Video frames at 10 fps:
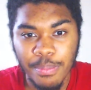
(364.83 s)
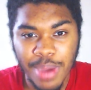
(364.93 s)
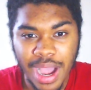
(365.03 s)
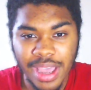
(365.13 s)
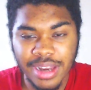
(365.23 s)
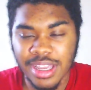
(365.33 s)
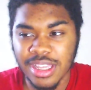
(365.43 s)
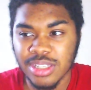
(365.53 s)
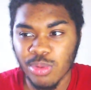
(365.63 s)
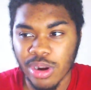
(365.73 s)
Bayern
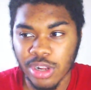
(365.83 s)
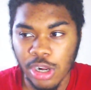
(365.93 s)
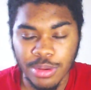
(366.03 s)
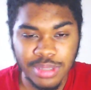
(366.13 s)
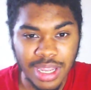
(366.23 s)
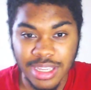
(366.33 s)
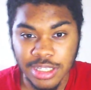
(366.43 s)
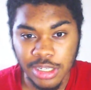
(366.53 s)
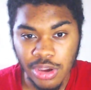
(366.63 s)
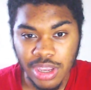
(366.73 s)
is one of the clubs that
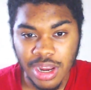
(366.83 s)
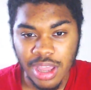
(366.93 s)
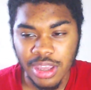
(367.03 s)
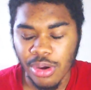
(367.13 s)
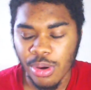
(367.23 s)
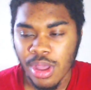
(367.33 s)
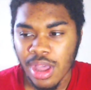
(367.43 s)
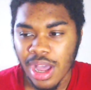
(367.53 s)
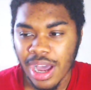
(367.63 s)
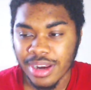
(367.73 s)
he's looking at, you know,
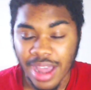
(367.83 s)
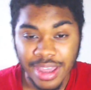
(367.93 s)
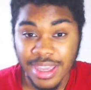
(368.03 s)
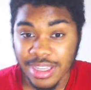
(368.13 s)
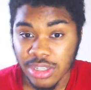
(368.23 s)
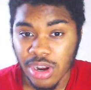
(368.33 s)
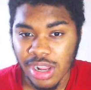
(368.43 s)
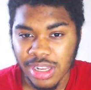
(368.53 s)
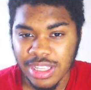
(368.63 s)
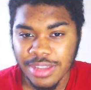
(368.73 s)
and that he is
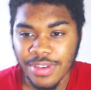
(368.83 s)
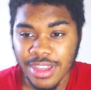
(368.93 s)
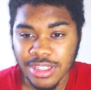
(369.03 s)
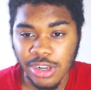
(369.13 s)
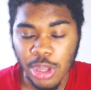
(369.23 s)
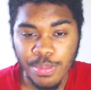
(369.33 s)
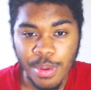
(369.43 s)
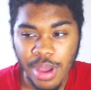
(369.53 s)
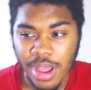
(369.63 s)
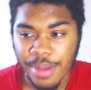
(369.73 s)
gonna leave his
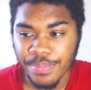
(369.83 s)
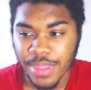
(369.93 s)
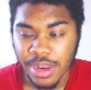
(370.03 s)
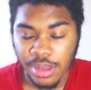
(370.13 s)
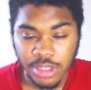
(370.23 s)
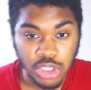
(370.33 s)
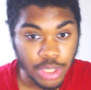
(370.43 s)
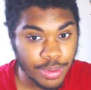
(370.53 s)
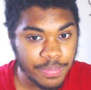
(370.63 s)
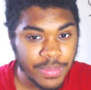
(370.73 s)
club in the
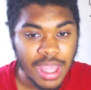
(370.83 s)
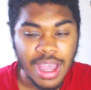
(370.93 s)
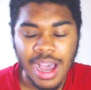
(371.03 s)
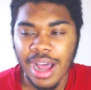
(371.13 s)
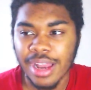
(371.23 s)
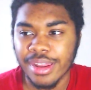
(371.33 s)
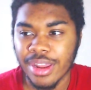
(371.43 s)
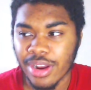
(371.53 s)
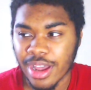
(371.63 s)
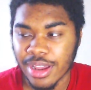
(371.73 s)
summer. And
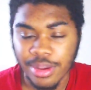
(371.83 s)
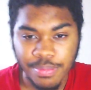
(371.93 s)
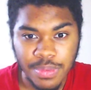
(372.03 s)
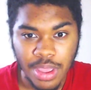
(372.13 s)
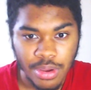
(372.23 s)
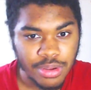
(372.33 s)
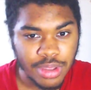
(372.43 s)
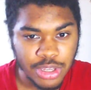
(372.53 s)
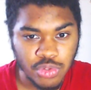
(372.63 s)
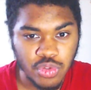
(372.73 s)
you know,
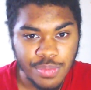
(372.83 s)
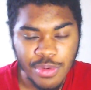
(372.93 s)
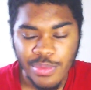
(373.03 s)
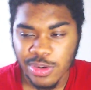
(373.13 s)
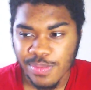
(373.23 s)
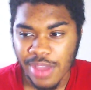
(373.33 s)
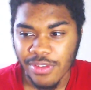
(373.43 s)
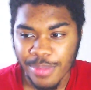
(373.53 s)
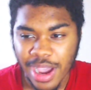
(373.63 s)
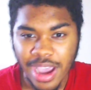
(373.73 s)
his dream would be to play
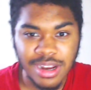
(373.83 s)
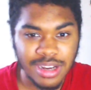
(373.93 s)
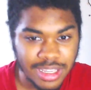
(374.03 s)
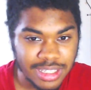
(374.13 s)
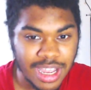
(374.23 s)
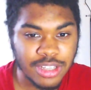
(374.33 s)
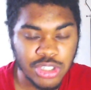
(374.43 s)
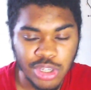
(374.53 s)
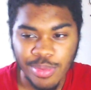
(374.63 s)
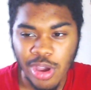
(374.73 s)
for Bayern, and he's had
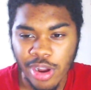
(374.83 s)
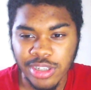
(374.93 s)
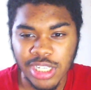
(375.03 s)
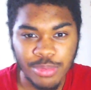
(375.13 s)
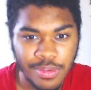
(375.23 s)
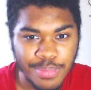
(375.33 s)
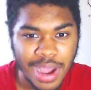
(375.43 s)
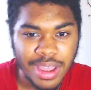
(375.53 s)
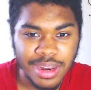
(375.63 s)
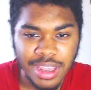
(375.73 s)
some contact with
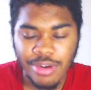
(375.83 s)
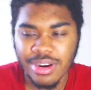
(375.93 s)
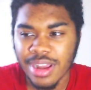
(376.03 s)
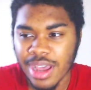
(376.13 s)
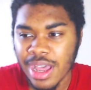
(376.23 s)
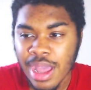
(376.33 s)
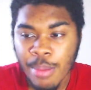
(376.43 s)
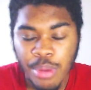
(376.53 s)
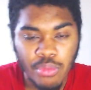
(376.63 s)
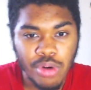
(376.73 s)
Bayern here and there.
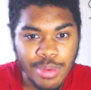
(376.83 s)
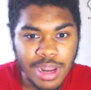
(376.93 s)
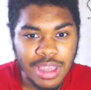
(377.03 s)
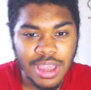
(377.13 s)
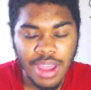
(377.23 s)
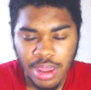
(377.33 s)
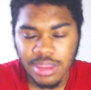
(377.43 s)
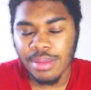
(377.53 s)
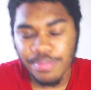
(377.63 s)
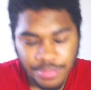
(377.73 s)
But
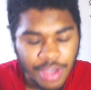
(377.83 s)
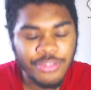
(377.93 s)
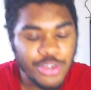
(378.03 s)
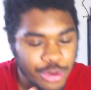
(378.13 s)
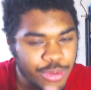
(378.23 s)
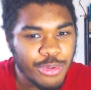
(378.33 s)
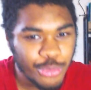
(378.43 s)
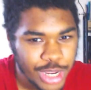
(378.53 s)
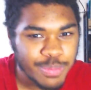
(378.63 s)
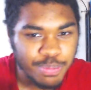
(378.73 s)
Rummenigge, a few
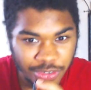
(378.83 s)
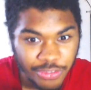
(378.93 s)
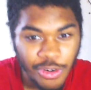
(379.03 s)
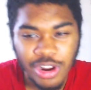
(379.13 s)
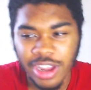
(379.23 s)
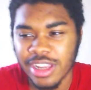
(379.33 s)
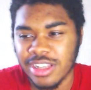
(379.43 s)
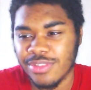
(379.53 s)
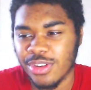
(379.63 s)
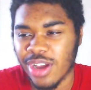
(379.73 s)
weeks before that
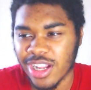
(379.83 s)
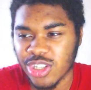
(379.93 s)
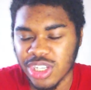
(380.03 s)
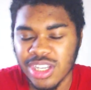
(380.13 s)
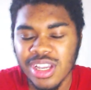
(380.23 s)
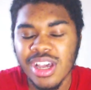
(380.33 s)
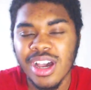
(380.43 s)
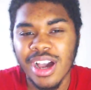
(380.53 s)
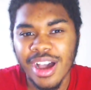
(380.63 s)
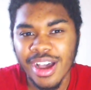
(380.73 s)
interview, actually,
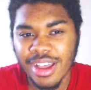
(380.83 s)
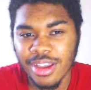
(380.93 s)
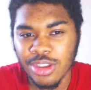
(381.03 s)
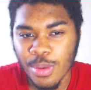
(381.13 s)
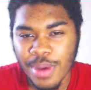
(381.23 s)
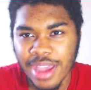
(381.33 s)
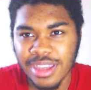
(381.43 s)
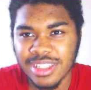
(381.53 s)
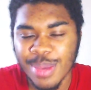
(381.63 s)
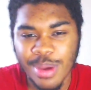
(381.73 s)
Jupp
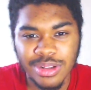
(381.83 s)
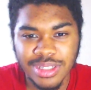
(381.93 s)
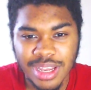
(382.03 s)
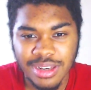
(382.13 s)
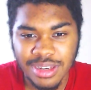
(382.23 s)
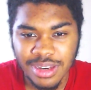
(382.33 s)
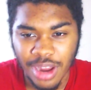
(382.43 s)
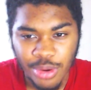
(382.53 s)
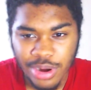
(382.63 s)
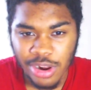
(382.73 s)
Heynckes came out and said,
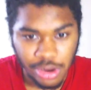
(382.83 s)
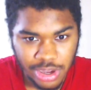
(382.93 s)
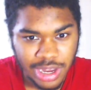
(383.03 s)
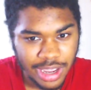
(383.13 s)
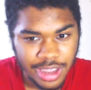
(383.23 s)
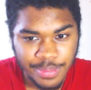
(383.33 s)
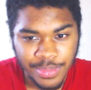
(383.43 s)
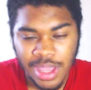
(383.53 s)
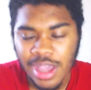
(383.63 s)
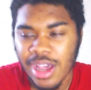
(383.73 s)
"No, we're not looking at
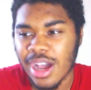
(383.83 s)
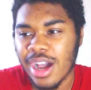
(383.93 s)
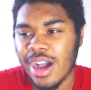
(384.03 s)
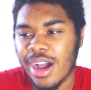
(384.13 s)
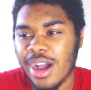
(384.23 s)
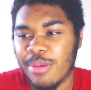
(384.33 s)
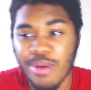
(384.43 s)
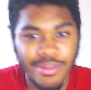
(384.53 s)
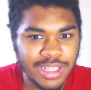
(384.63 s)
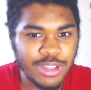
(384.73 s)
him."
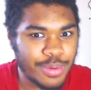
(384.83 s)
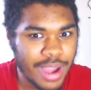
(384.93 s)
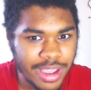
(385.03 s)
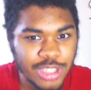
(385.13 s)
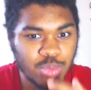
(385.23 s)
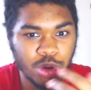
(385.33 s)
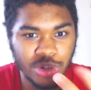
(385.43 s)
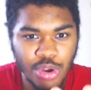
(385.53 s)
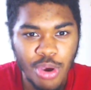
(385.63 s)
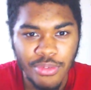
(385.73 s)
But obviously, Jupp Heynckes
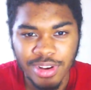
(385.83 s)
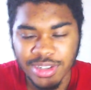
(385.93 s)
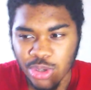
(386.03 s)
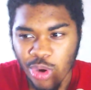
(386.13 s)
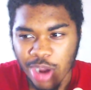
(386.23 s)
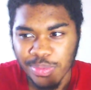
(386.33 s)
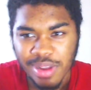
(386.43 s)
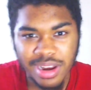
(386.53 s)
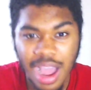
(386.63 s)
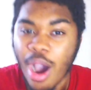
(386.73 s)
wouldn't know for the squad
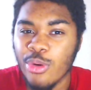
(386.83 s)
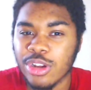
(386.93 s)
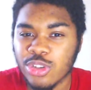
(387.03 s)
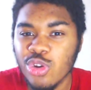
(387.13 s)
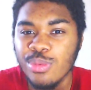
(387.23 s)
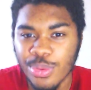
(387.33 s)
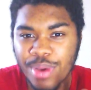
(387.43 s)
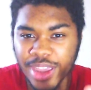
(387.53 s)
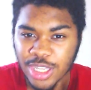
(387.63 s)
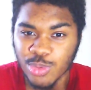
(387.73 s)
planning. I would assume
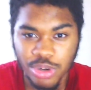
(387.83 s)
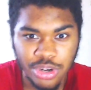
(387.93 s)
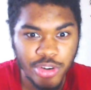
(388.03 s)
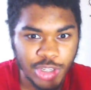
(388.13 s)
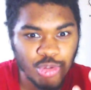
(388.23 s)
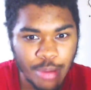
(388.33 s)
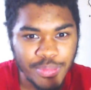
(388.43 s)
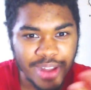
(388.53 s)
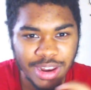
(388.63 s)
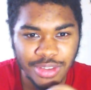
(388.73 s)
Jupp Heynckes wouldn't know the
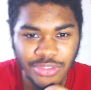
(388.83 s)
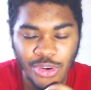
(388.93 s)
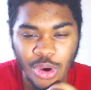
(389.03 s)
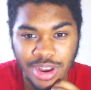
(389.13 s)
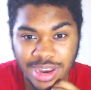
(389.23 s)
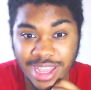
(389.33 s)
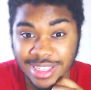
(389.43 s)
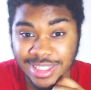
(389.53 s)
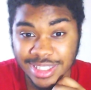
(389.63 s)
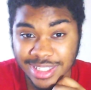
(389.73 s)
squad planning for
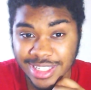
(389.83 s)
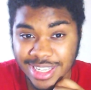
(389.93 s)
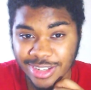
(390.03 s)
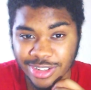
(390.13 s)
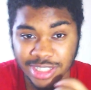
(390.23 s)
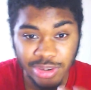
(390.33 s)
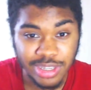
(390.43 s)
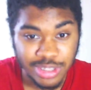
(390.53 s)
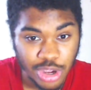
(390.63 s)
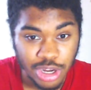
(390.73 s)
next season,
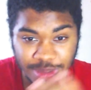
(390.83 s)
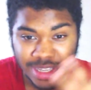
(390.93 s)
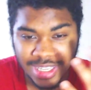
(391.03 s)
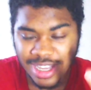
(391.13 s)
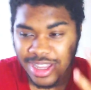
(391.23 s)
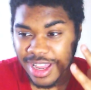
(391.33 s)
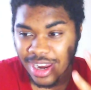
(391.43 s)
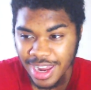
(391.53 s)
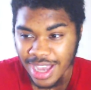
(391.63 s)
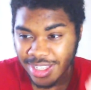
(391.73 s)
considering he's not going to be here
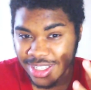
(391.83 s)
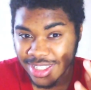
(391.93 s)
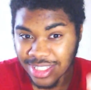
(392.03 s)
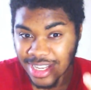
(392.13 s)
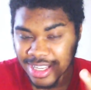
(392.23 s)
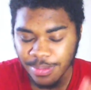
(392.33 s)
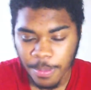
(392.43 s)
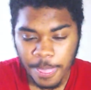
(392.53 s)
next season.